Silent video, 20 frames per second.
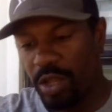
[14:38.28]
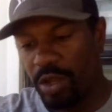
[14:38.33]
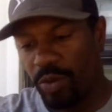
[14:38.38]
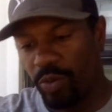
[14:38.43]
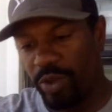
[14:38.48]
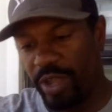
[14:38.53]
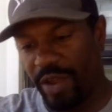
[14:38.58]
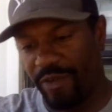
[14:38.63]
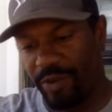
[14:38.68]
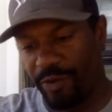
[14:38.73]

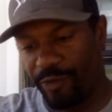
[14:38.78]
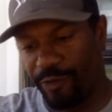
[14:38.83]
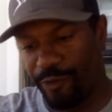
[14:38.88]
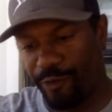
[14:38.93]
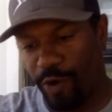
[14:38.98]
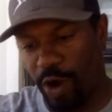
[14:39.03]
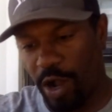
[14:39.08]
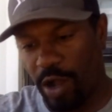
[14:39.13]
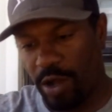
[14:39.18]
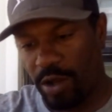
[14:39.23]
We have a
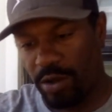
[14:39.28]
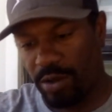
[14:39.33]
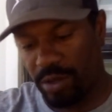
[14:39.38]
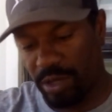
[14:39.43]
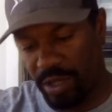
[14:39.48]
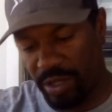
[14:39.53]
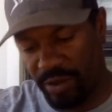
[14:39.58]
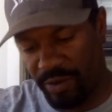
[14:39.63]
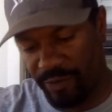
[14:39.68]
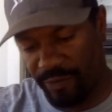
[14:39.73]
frog
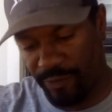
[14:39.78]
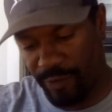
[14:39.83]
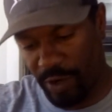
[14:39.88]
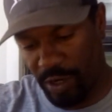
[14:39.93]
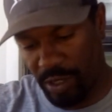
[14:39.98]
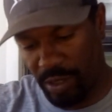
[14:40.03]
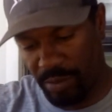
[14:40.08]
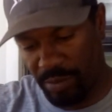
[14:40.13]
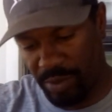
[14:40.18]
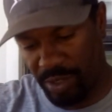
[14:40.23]

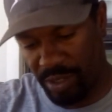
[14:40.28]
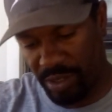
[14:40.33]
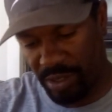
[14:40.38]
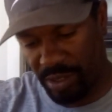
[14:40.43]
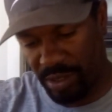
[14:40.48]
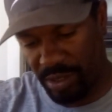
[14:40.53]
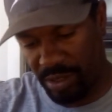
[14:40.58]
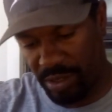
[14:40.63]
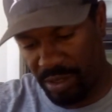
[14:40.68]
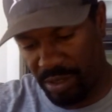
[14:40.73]
from
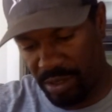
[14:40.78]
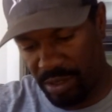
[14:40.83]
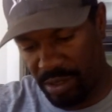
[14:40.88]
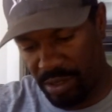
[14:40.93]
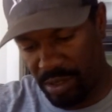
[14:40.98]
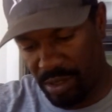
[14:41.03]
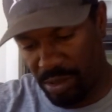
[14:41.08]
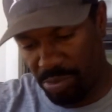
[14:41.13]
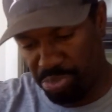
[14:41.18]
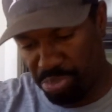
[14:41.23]

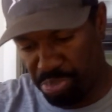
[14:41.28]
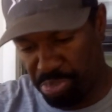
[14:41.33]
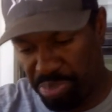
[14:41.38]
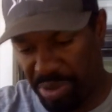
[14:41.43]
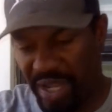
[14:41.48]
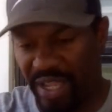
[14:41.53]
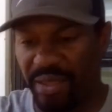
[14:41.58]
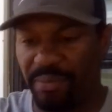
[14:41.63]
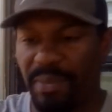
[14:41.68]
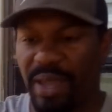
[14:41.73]

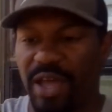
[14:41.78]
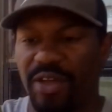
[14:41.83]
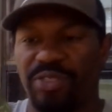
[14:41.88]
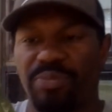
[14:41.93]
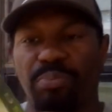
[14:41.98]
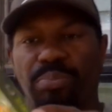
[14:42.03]
Bucket Mouth